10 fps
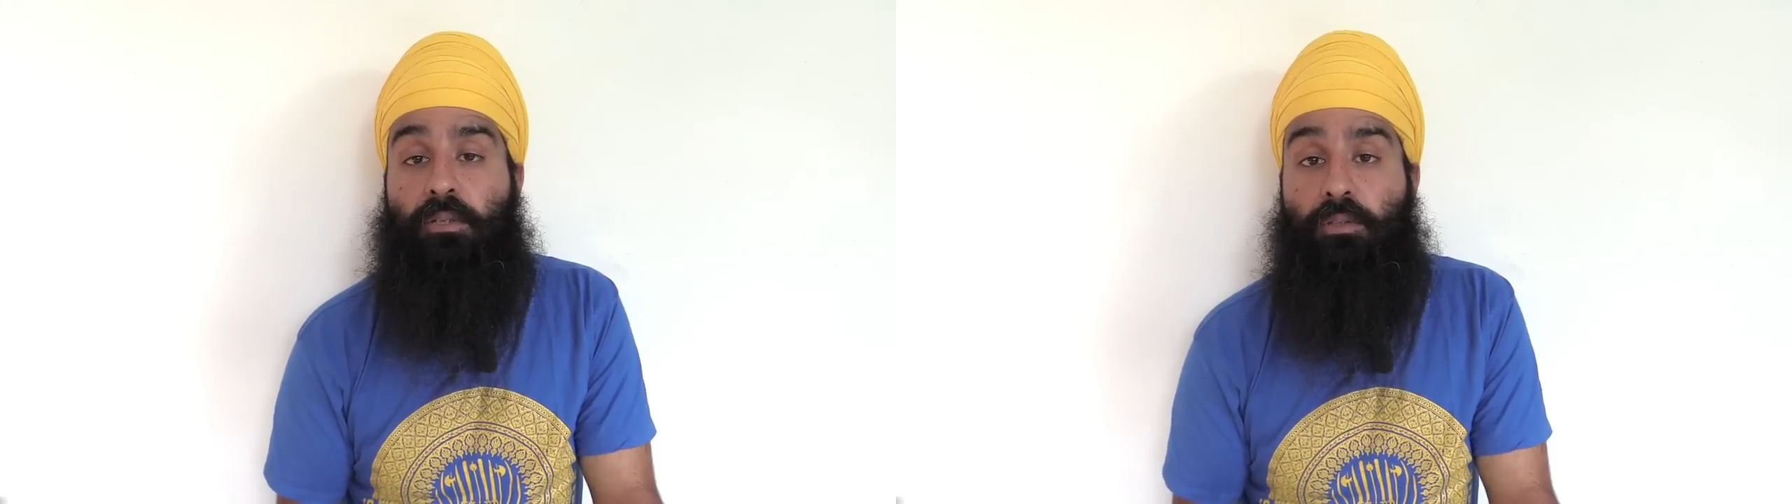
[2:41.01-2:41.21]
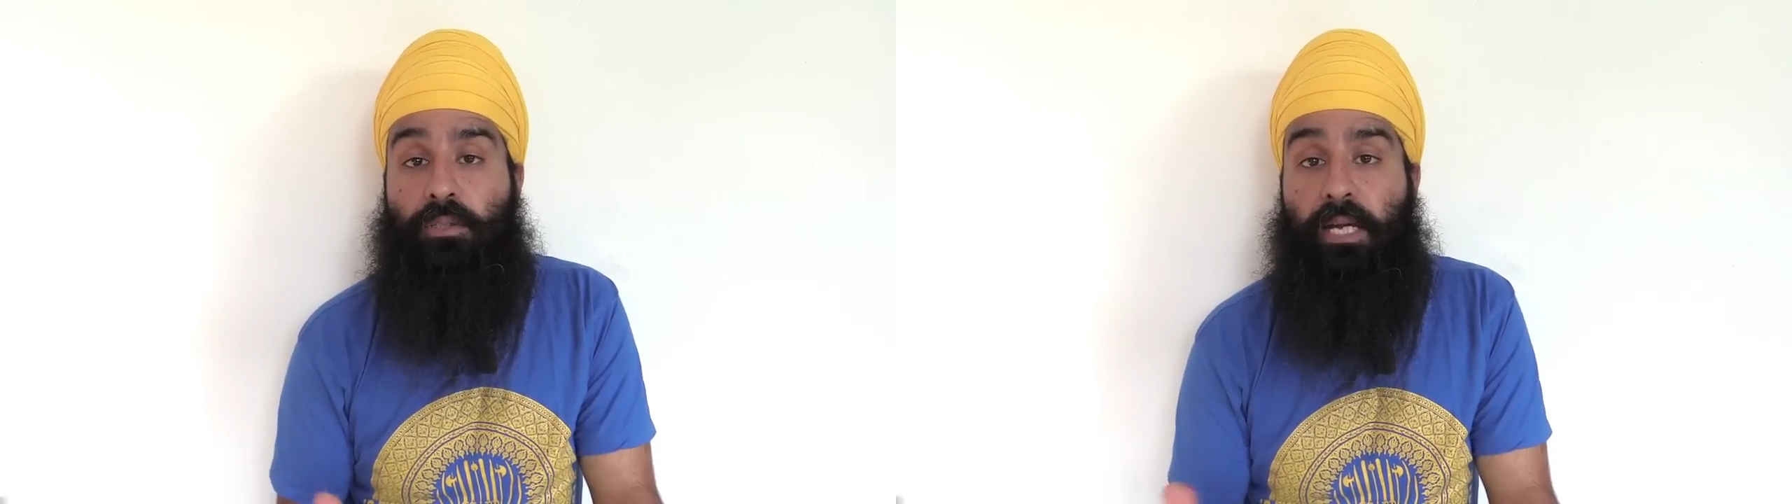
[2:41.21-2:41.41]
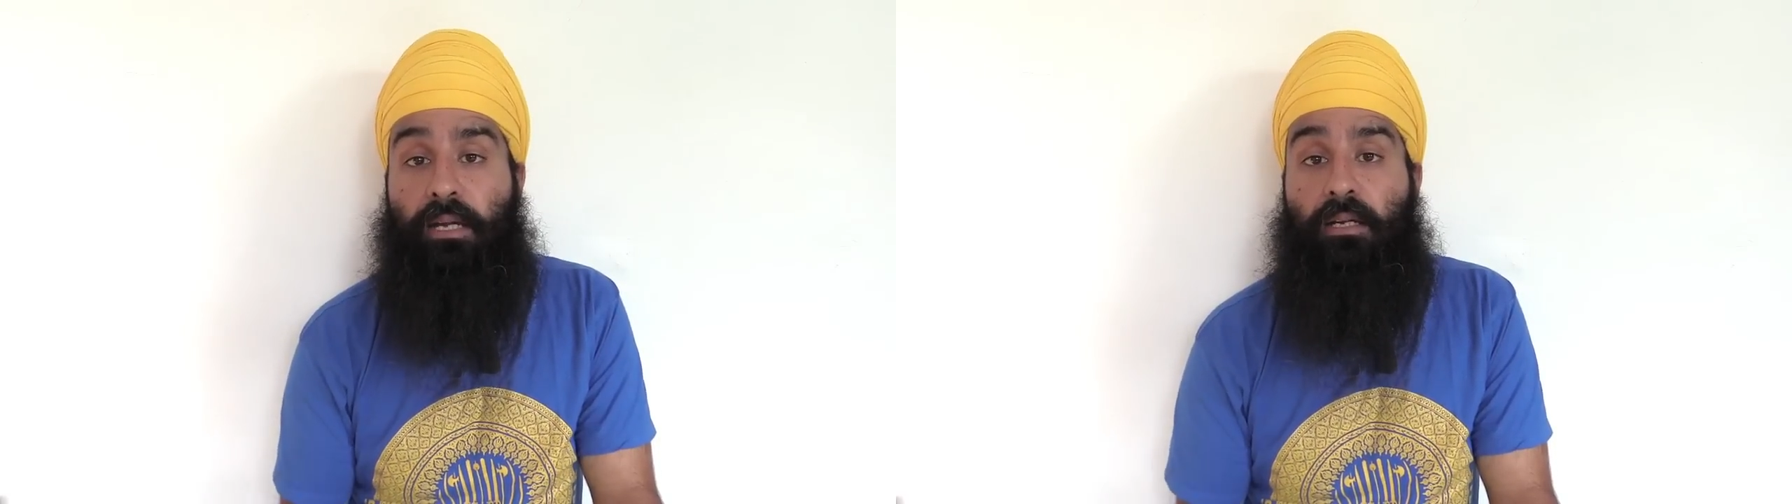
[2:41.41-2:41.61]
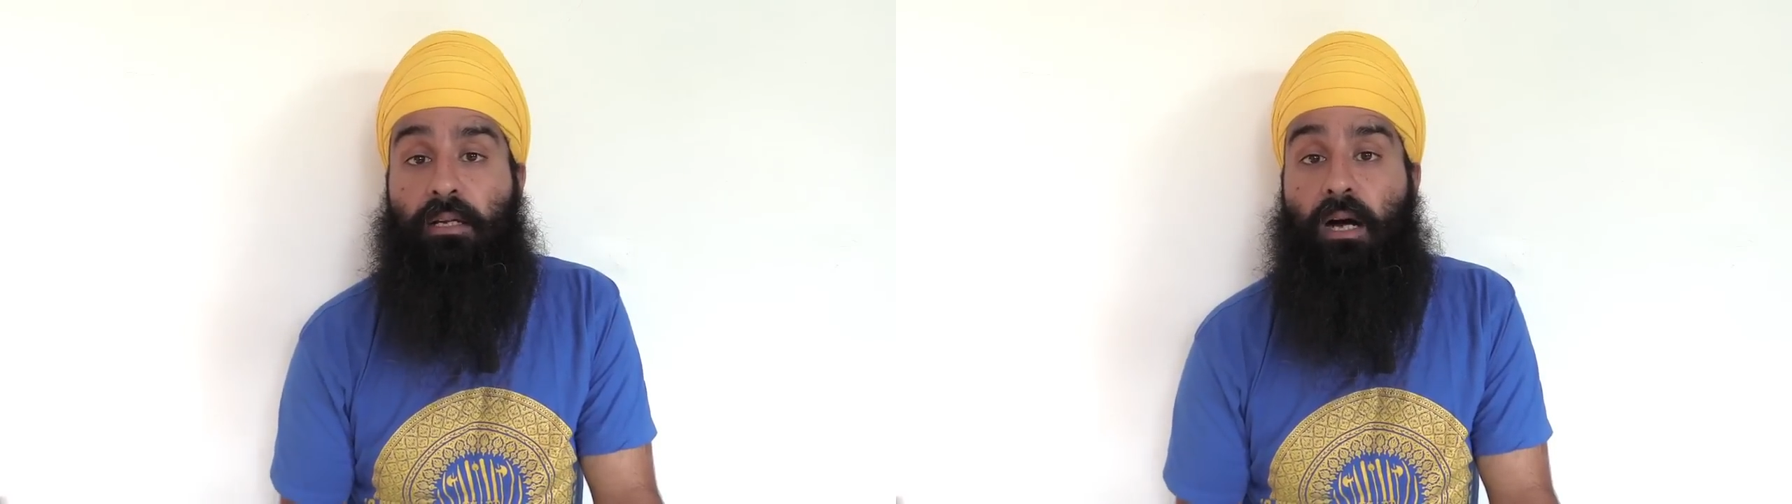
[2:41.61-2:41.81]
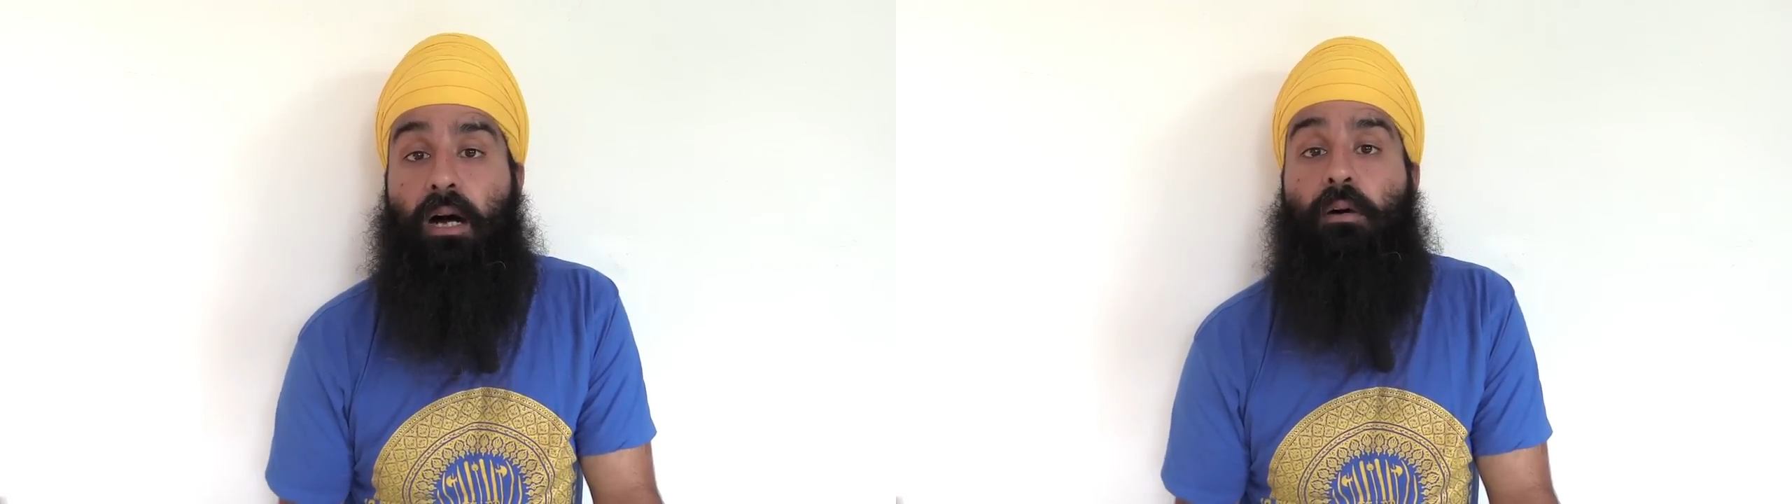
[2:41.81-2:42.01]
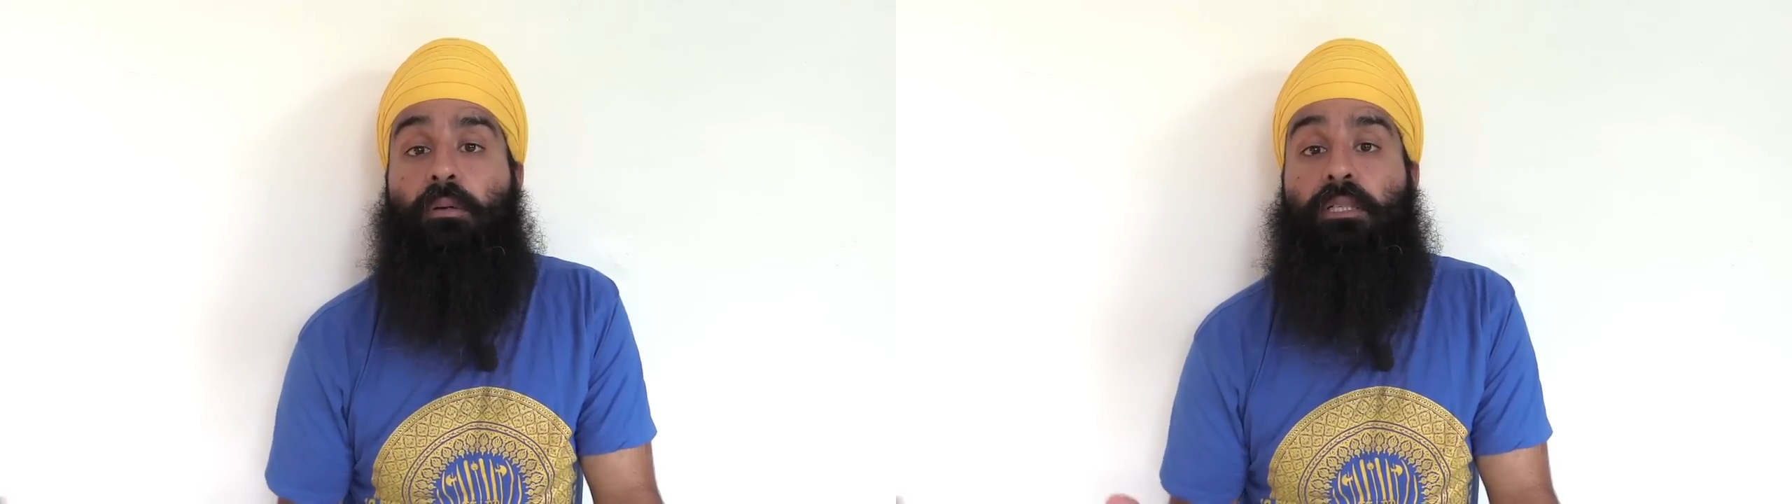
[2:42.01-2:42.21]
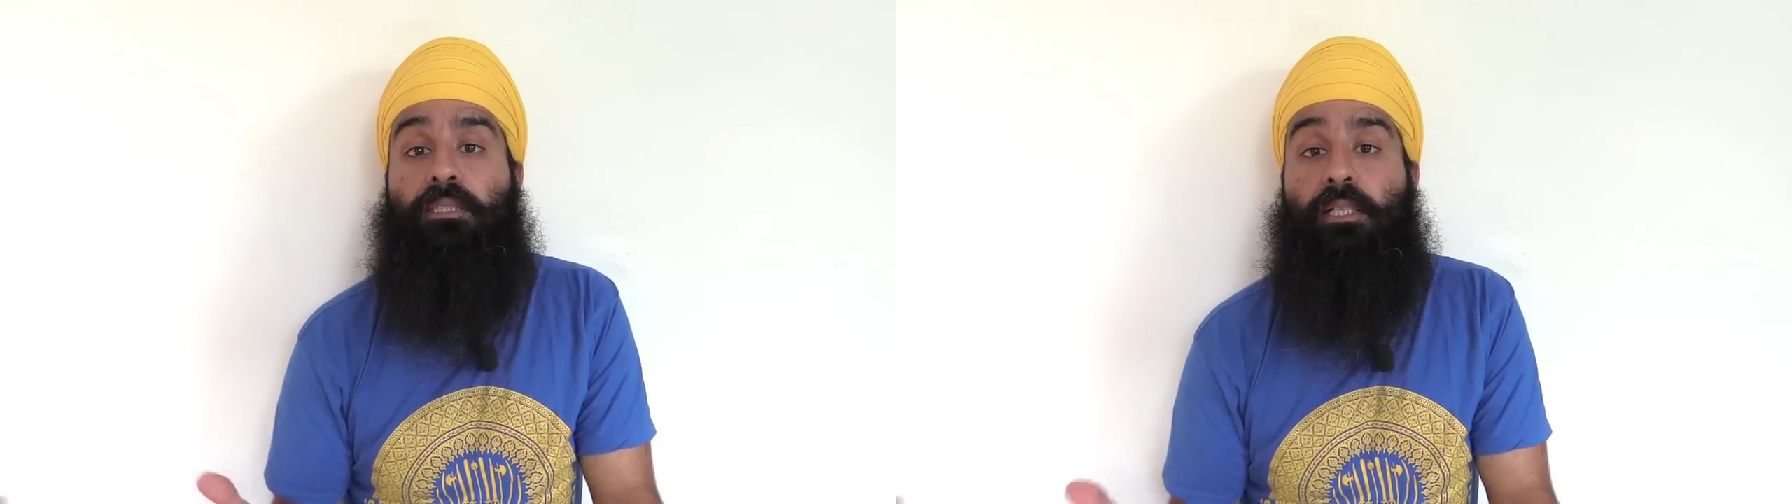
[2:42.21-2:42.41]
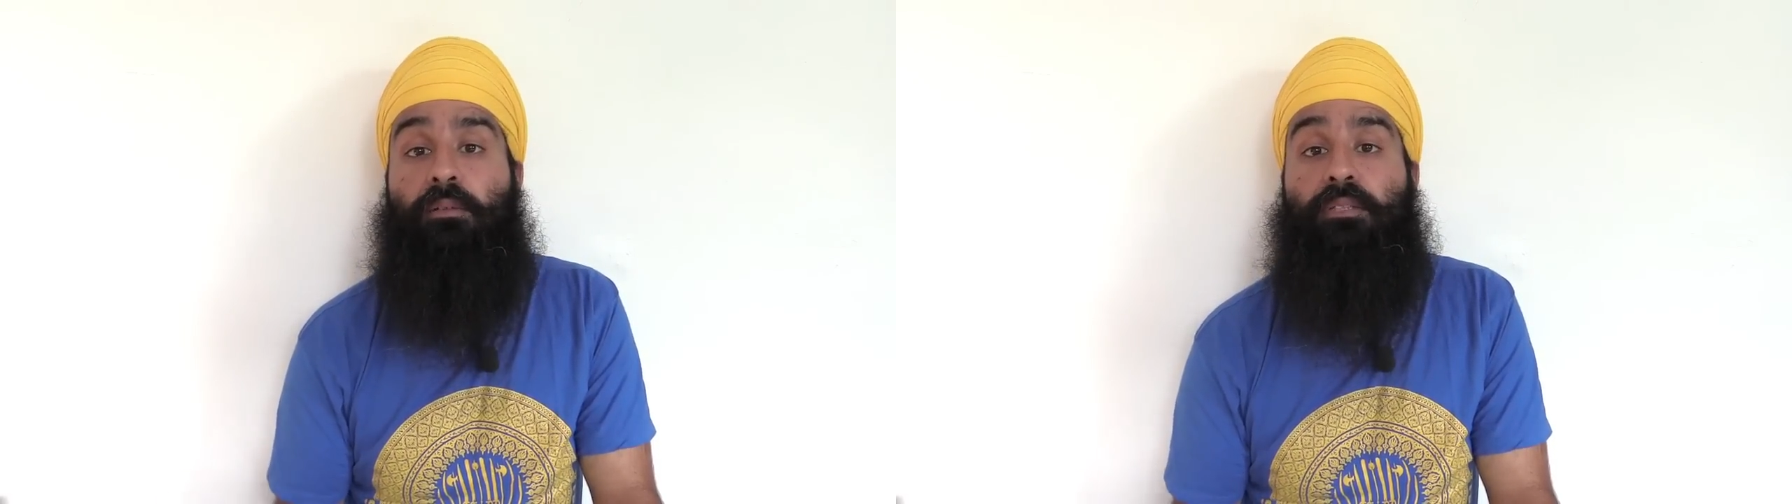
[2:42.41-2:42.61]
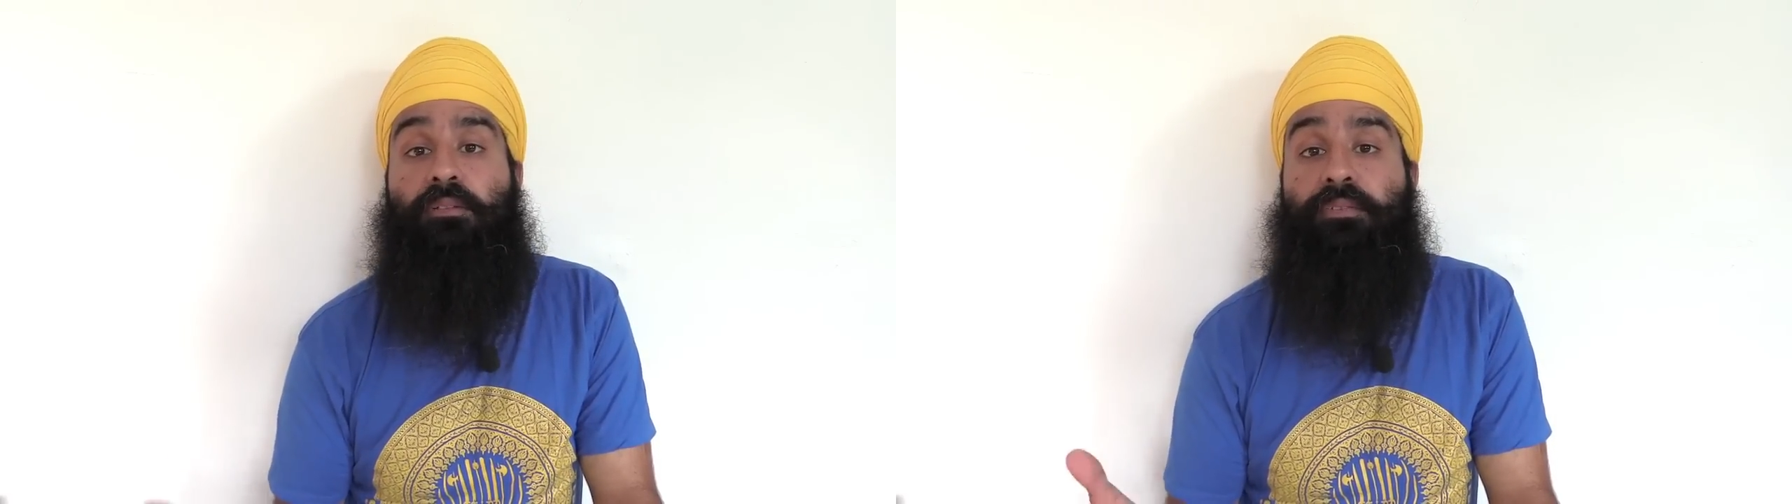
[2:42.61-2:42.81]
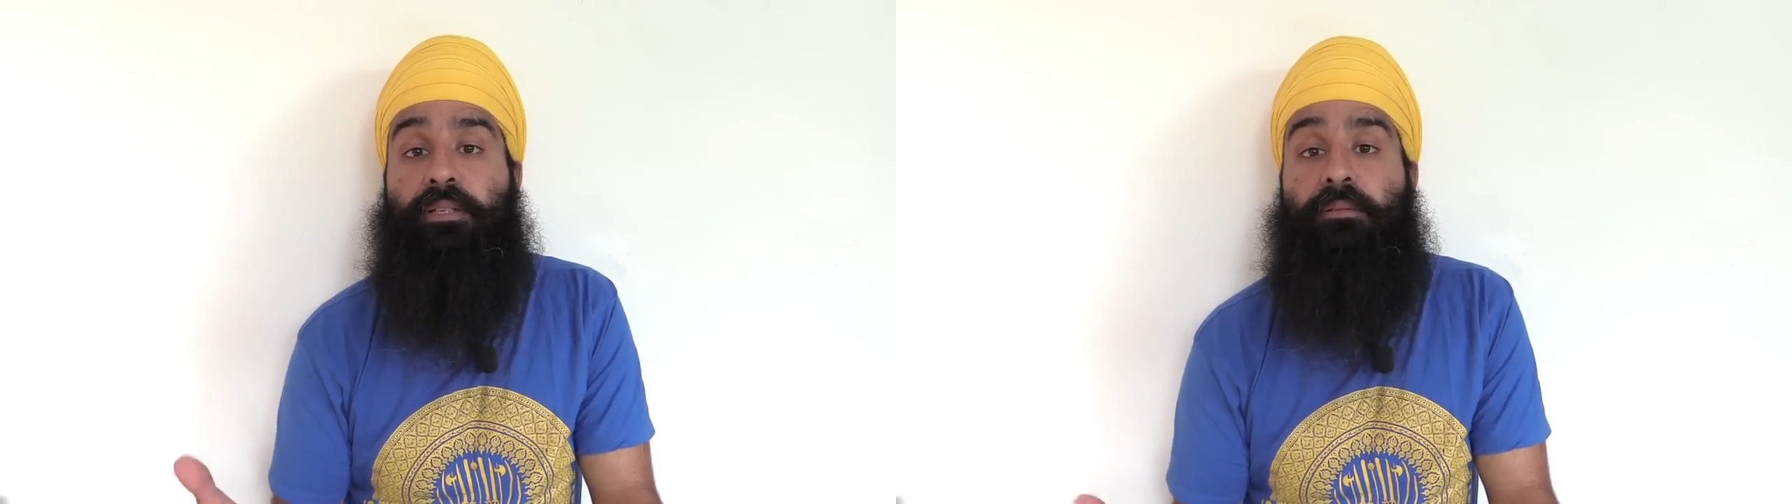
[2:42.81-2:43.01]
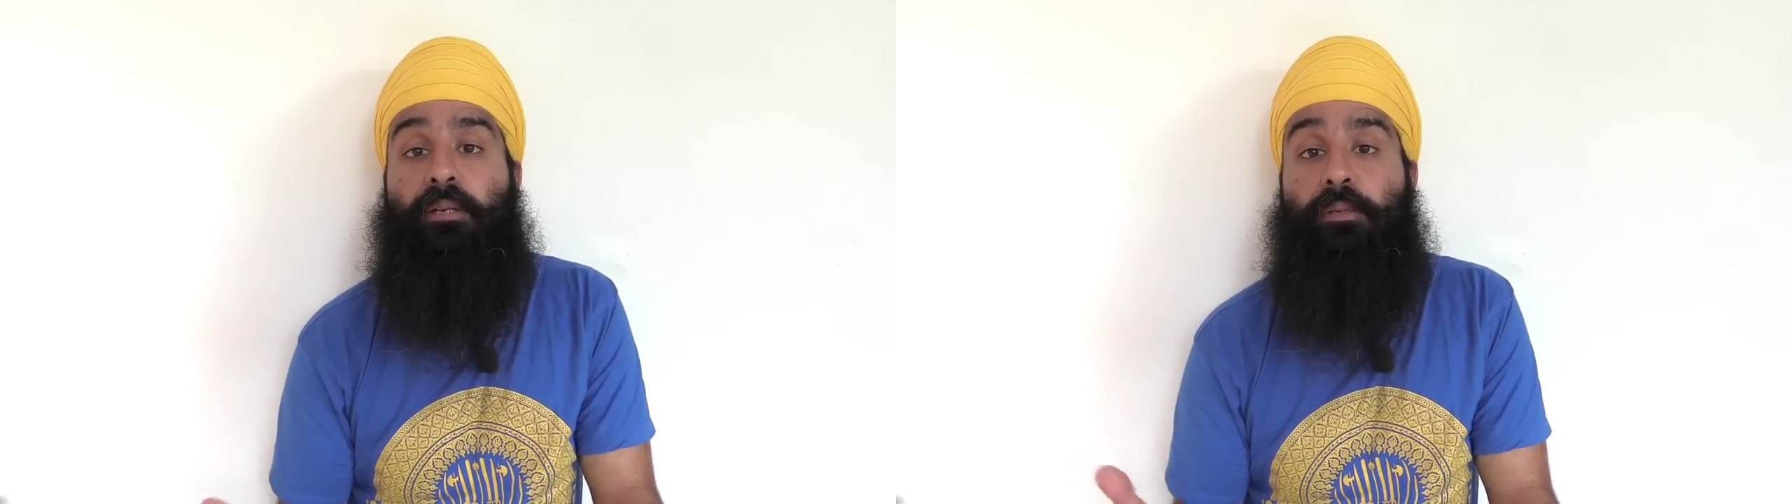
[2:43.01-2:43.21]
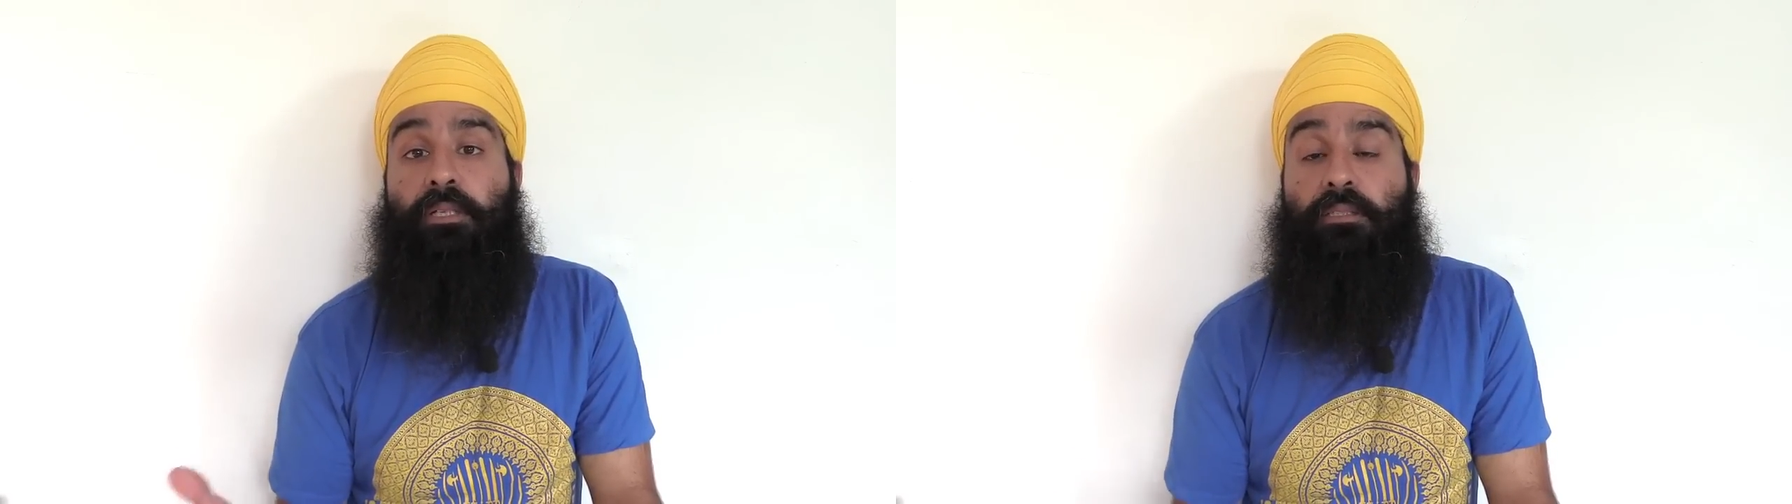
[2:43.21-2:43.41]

to get ourselves the freedom that we,